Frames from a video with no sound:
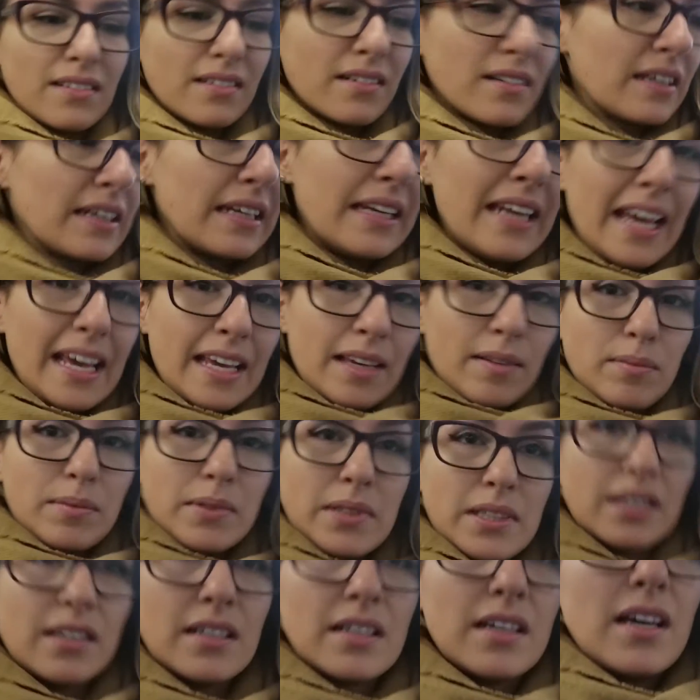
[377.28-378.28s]
named
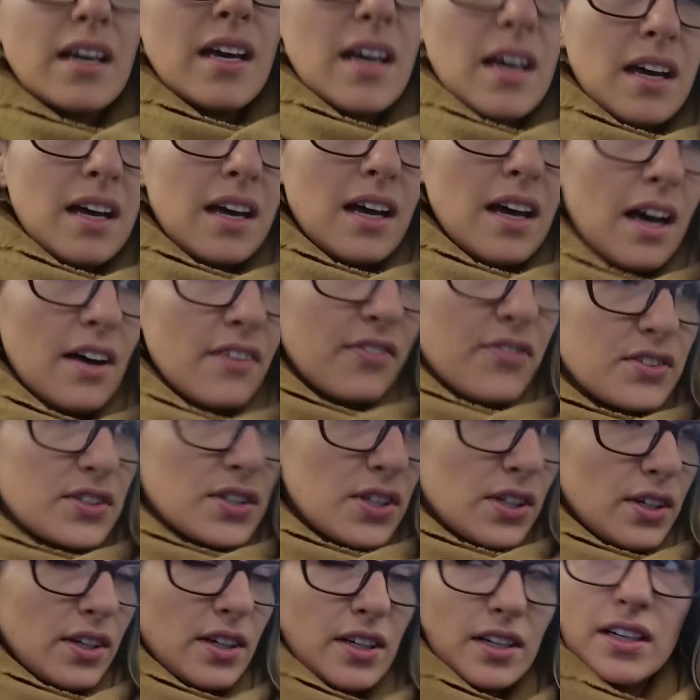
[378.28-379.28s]

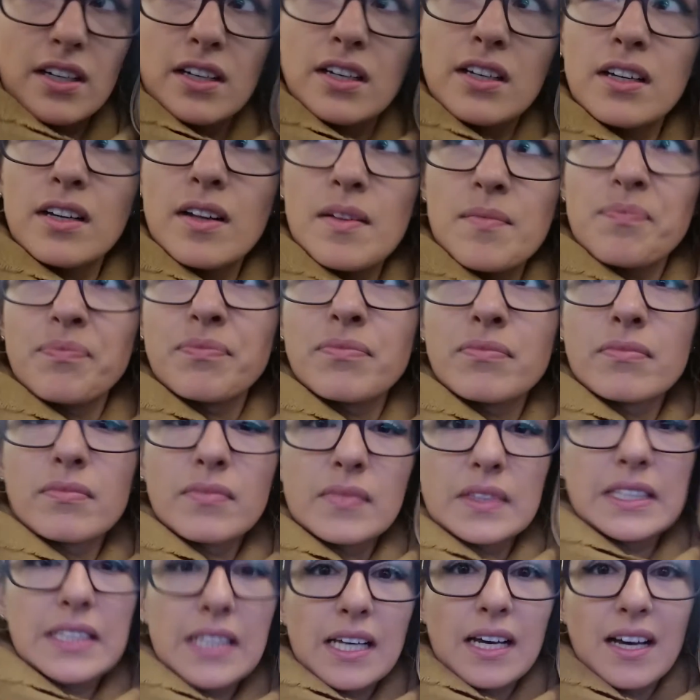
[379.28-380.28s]
after
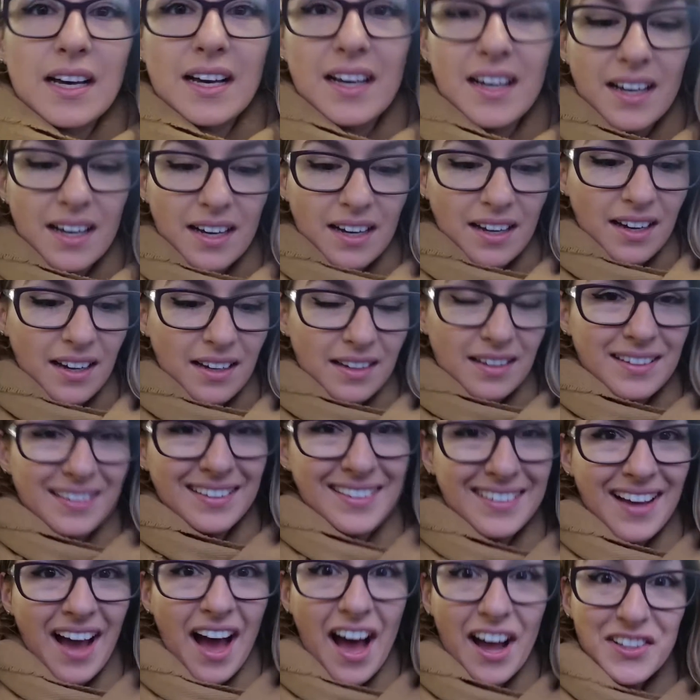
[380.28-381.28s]
the
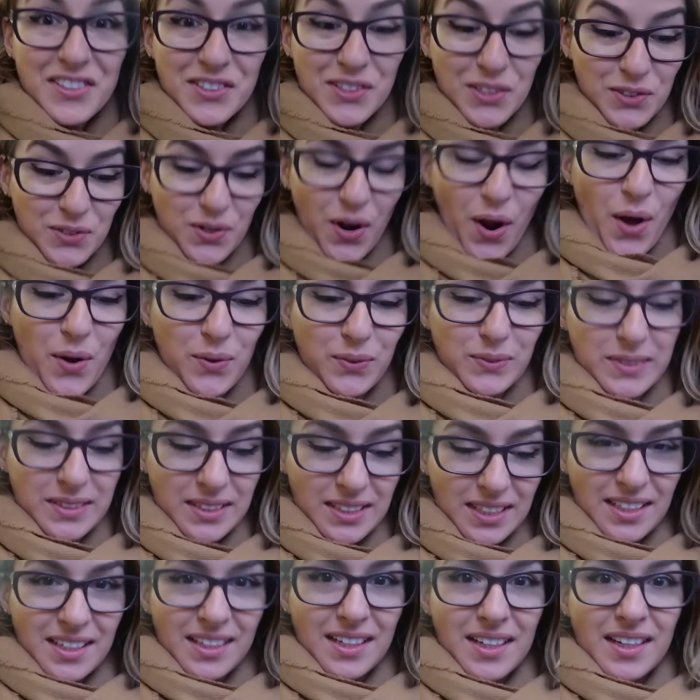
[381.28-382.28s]
underground
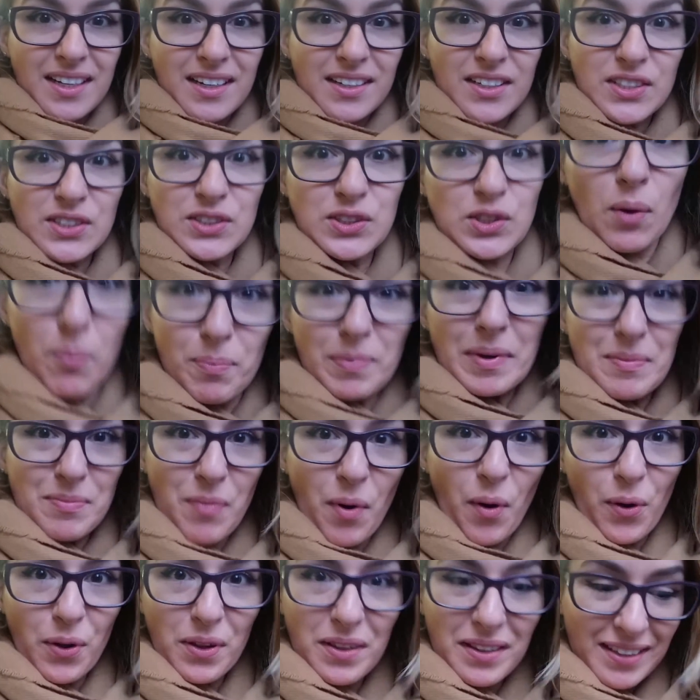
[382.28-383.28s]
shopping
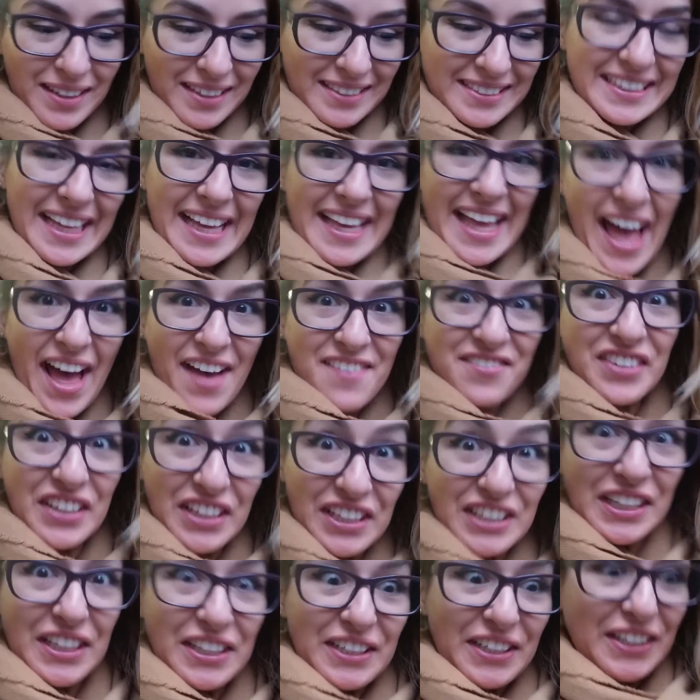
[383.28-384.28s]
mall they have
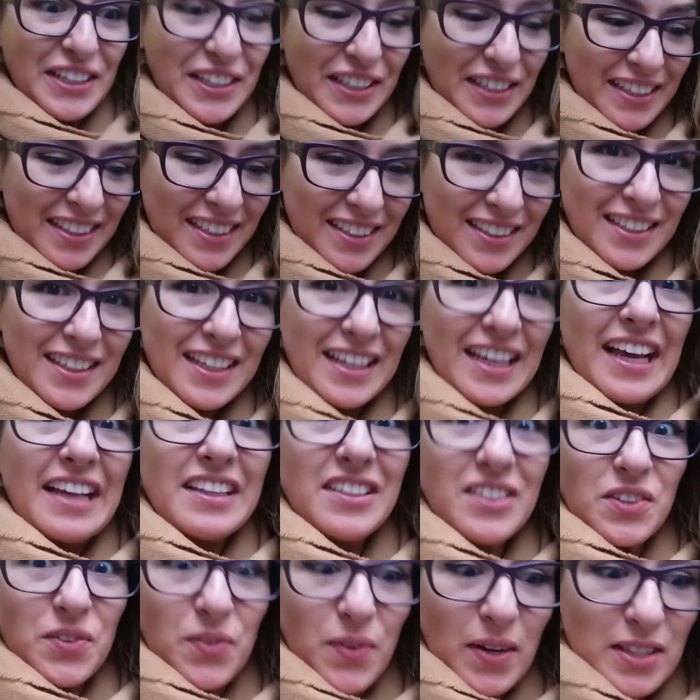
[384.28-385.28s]
here in
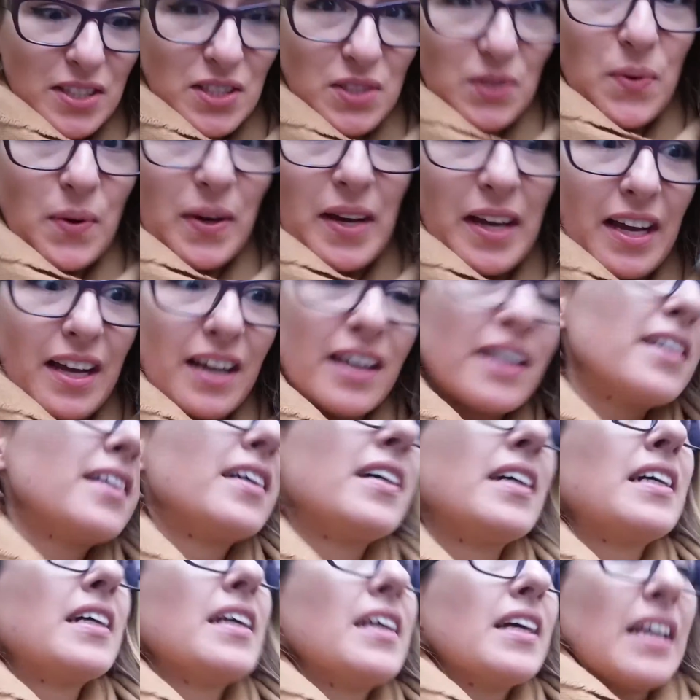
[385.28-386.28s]
the Red Square.
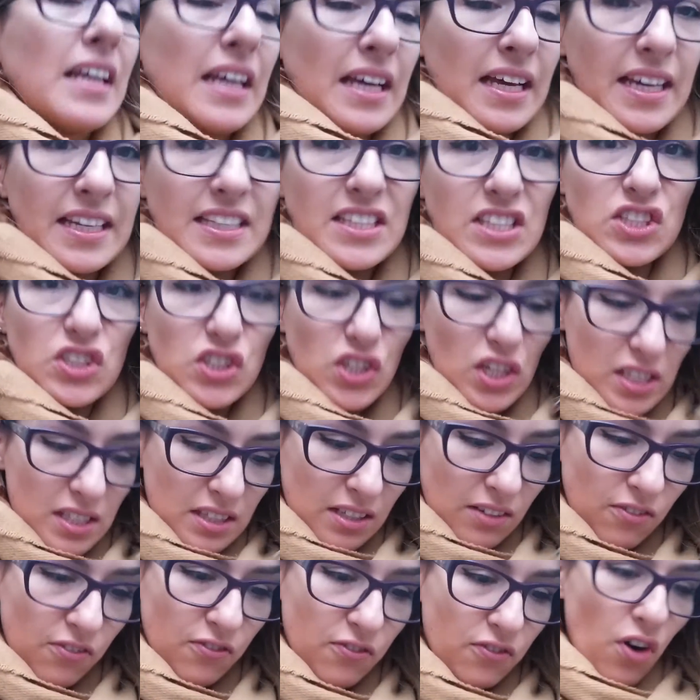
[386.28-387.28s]
It's just
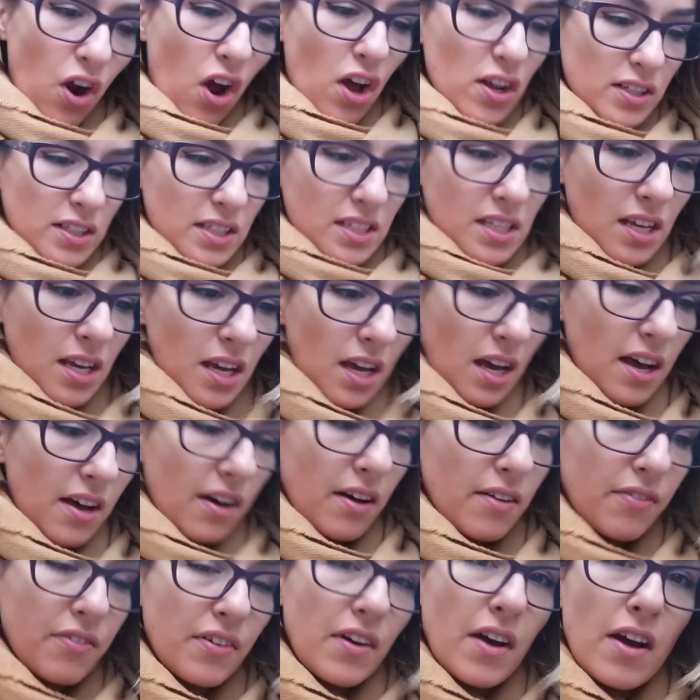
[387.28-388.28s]
in front
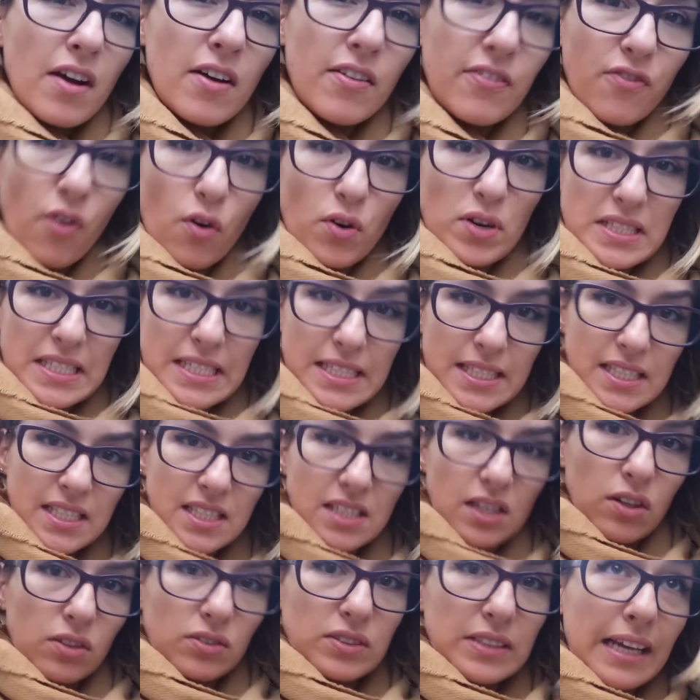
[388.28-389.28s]
of Four Seasons
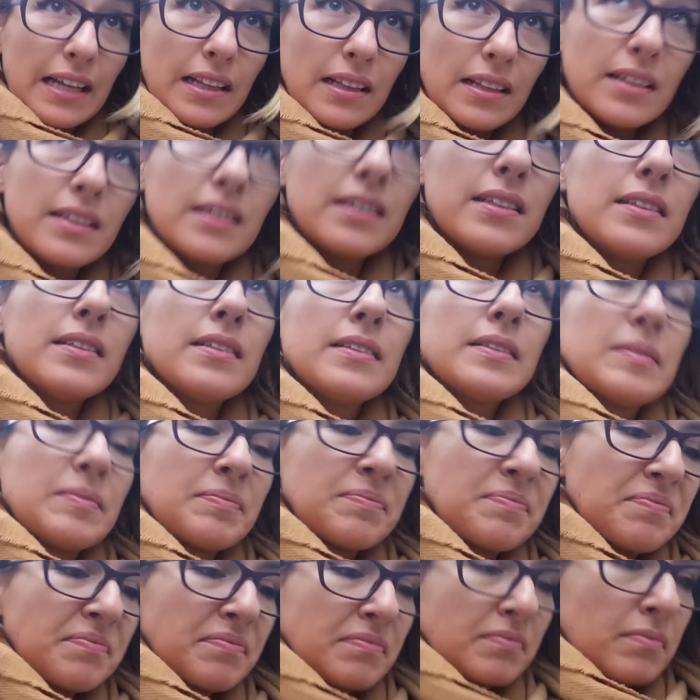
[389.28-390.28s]
Hotel,
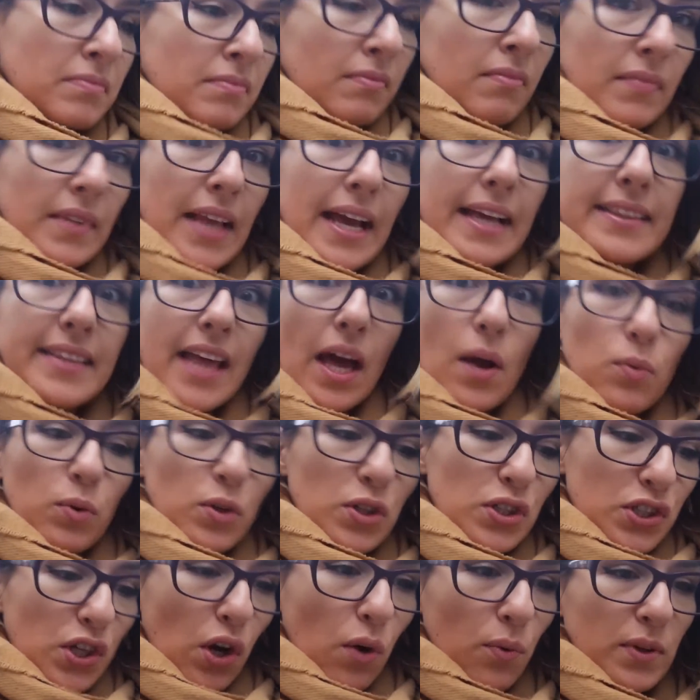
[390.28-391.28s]
and I will
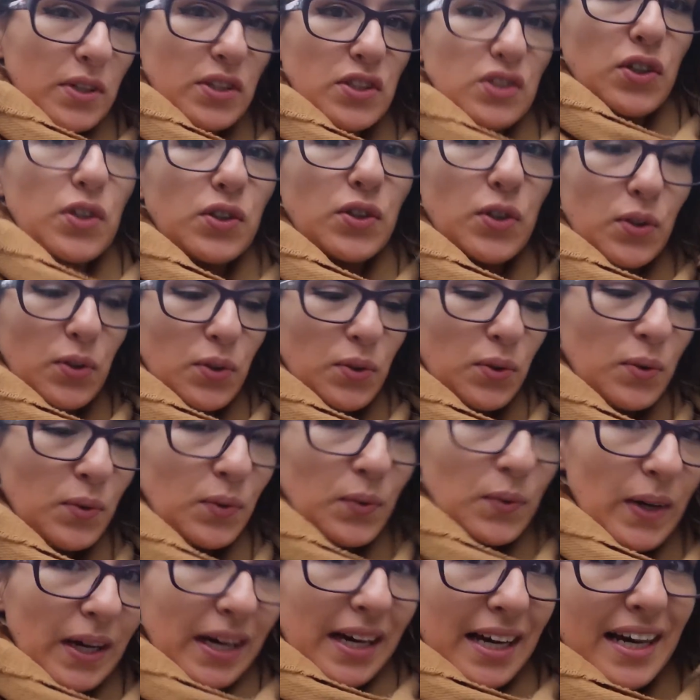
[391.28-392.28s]
show it to you
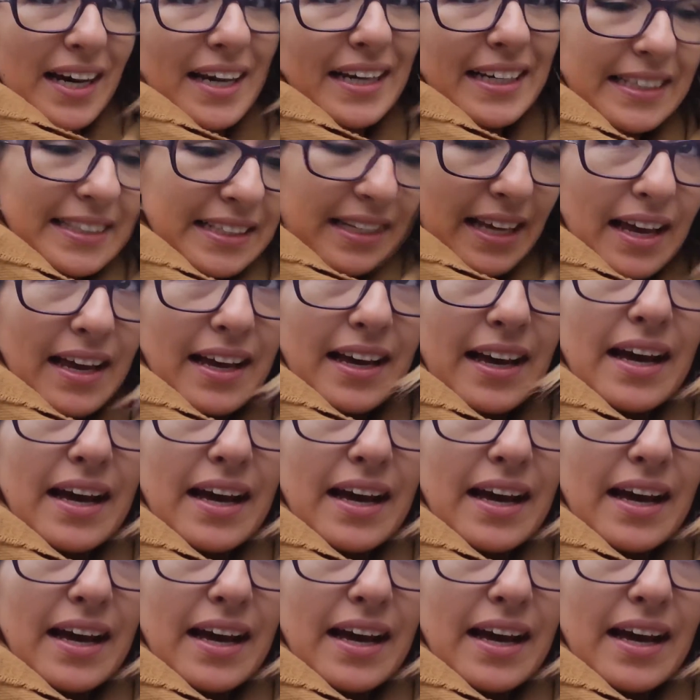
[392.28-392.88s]
right now.